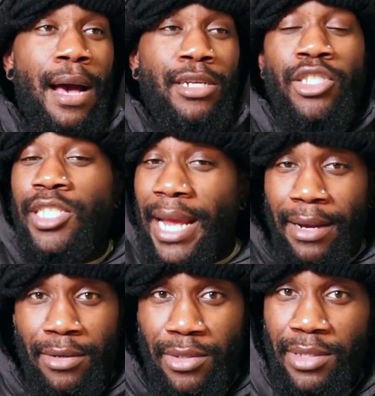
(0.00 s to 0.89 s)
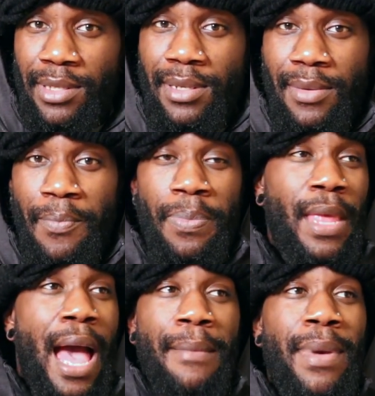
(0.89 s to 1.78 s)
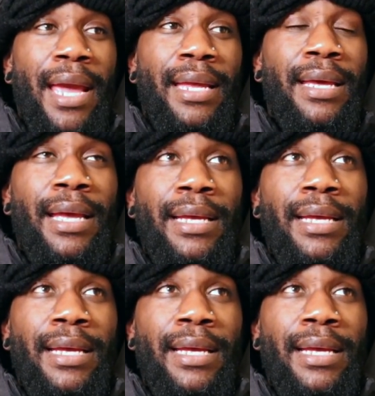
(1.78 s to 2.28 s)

shares. I made